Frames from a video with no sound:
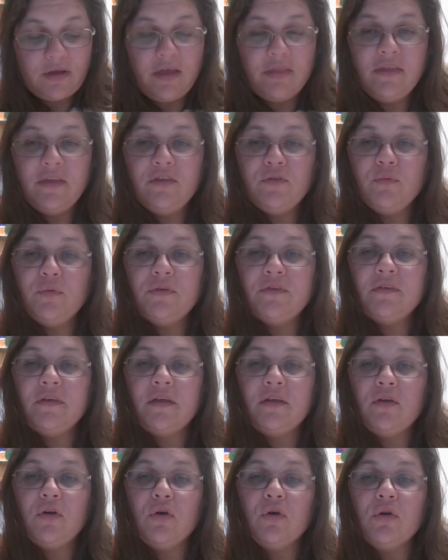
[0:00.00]
And this was
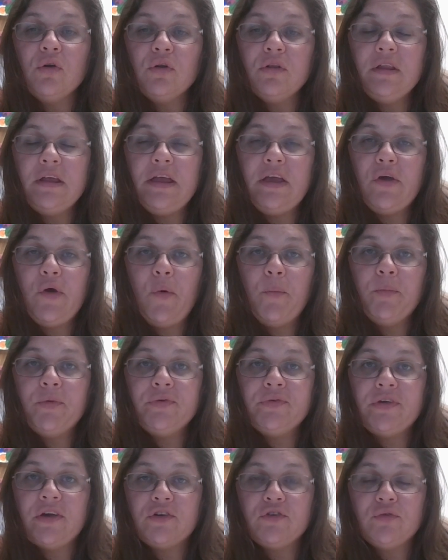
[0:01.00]
an early
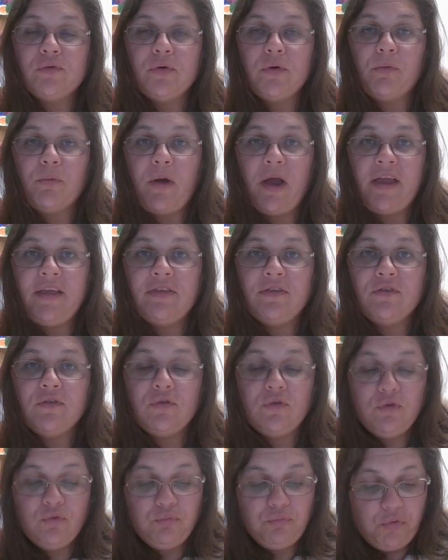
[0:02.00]
homosexual
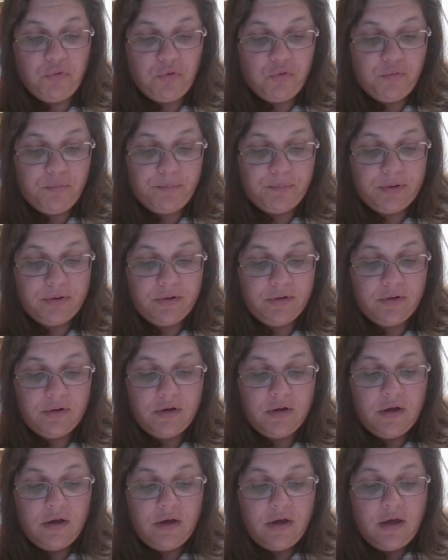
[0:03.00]
rights group,
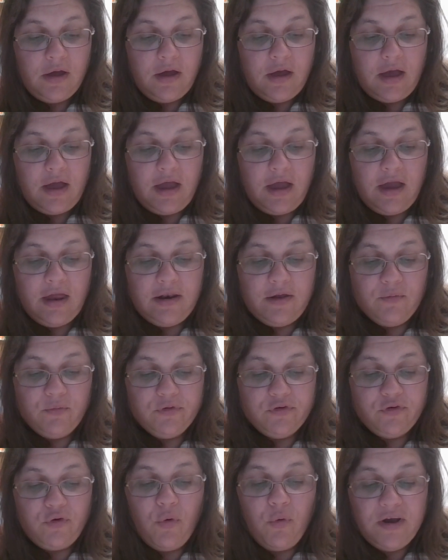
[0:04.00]
and it
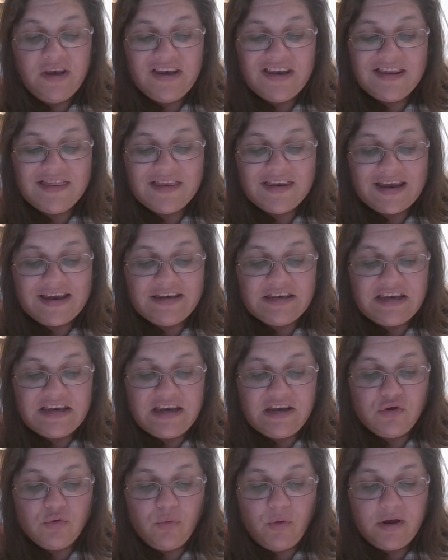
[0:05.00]
was coined in the
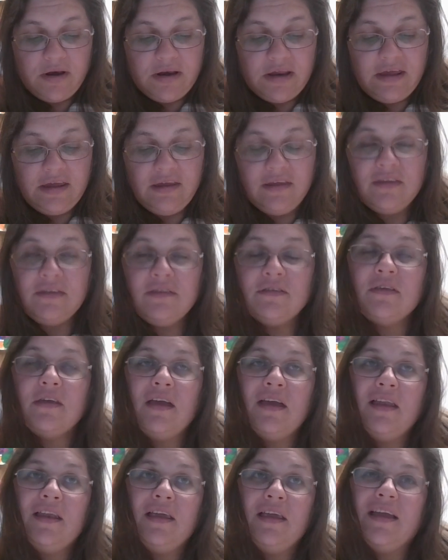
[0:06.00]
1920s,
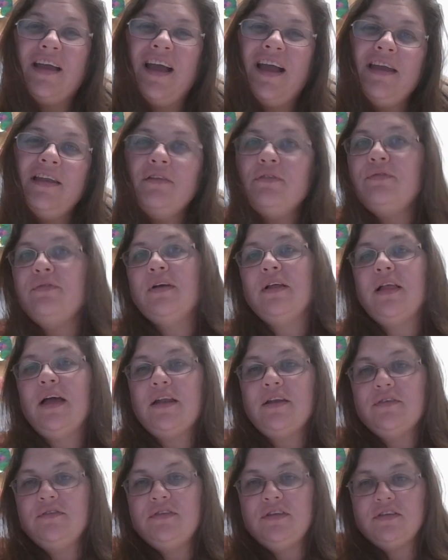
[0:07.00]
and it kind of fell
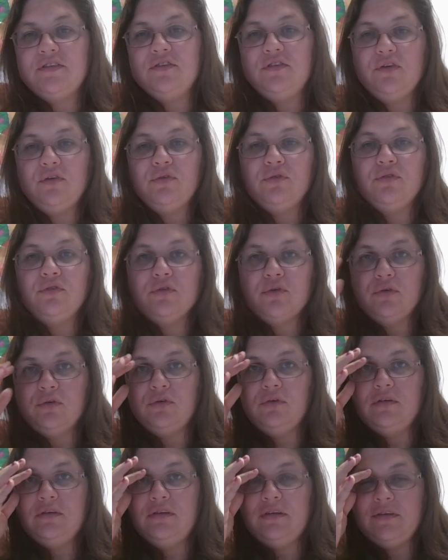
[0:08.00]
out of disuse or
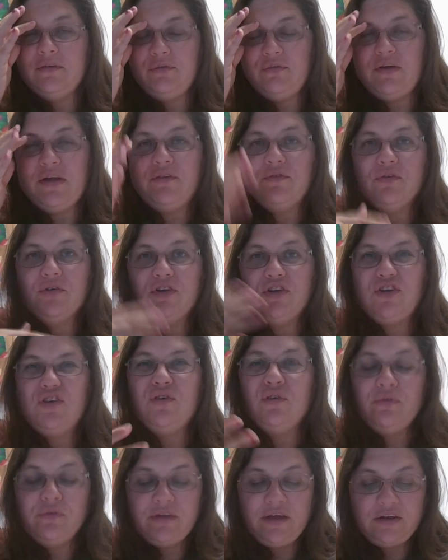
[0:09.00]
disfavor, to
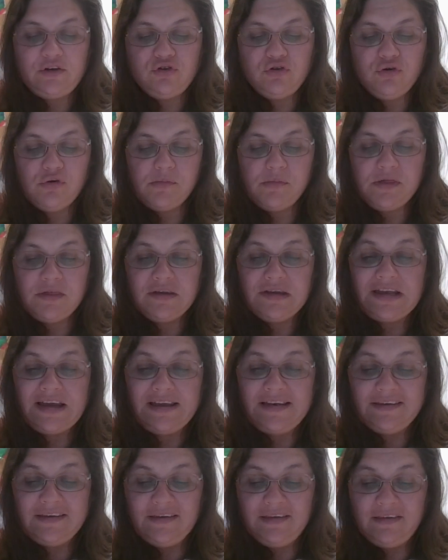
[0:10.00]
use that term, in the
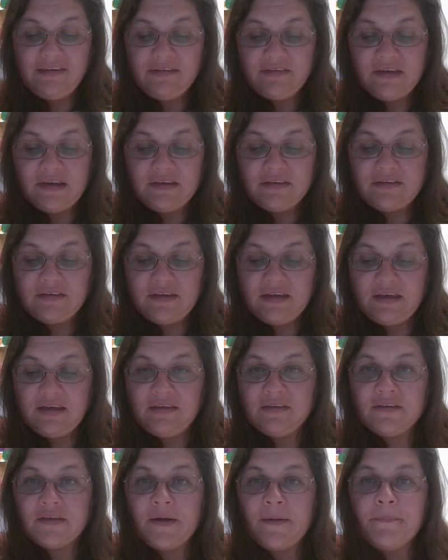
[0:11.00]

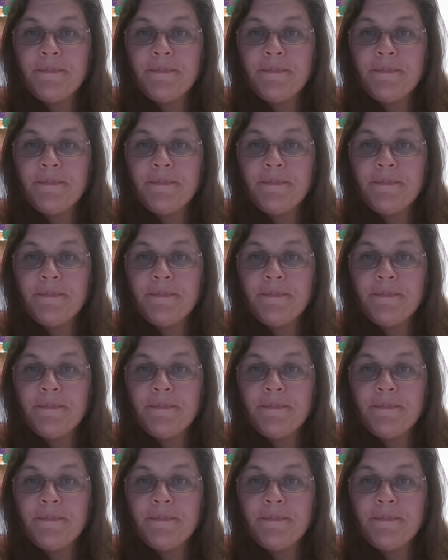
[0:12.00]
1960s,